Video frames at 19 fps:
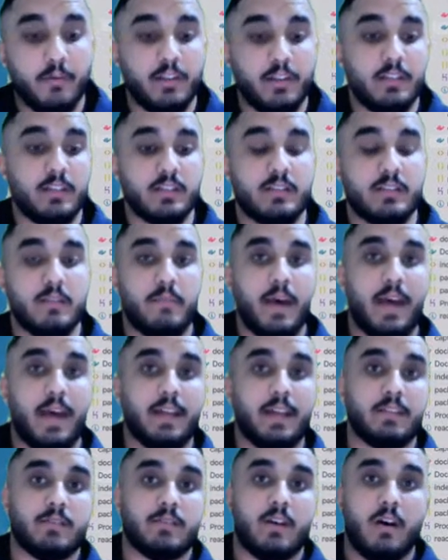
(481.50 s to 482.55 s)
really just
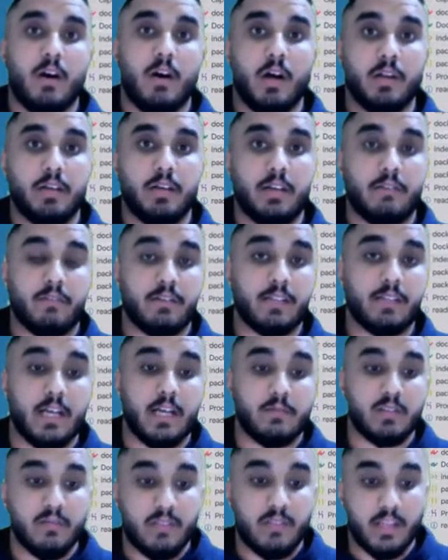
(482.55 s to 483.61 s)
depends on different
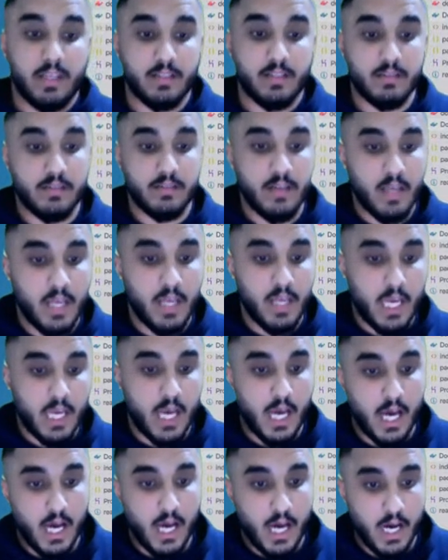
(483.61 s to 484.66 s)
types of things.
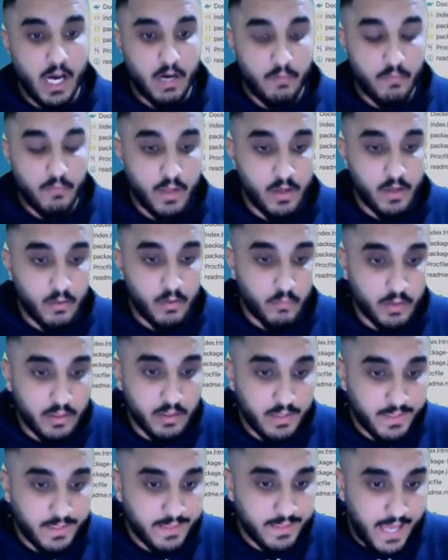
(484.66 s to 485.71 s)

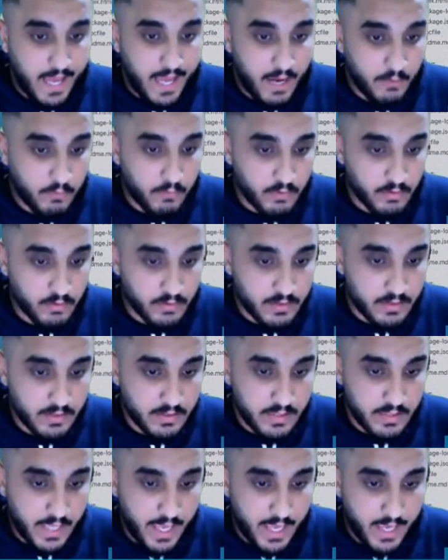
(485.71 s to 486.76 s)
One thing that I will
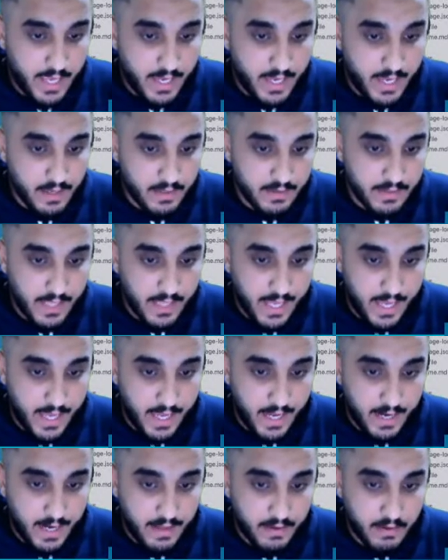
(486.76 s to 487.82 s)
say
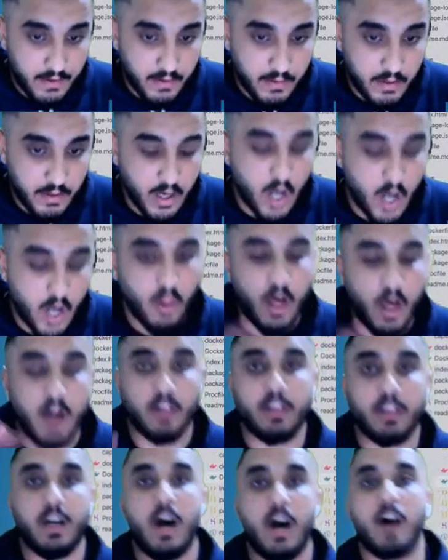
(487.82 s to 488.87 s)
that
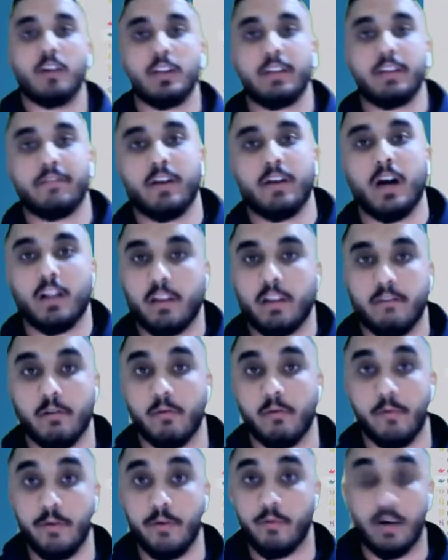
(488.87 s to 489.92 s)
I'll leave it
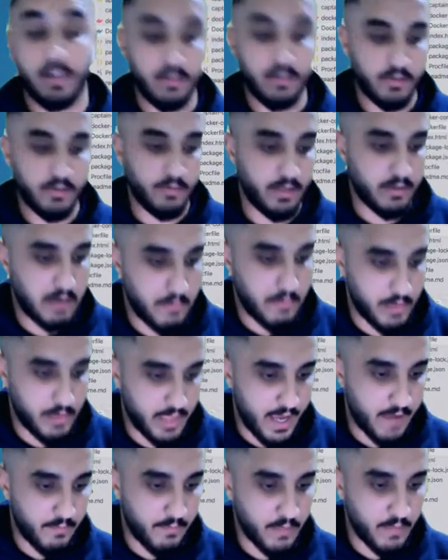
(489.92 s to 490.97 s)
when we run into it. How about
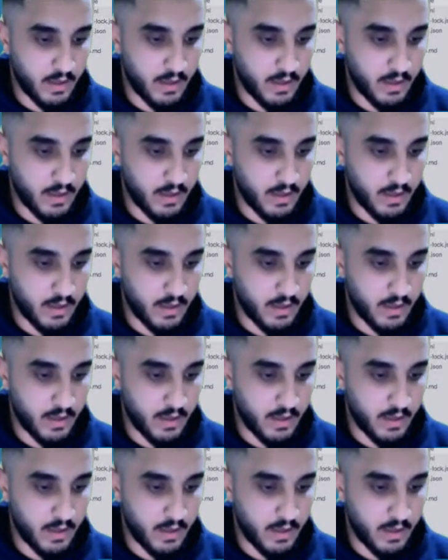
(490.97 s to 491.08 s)
that?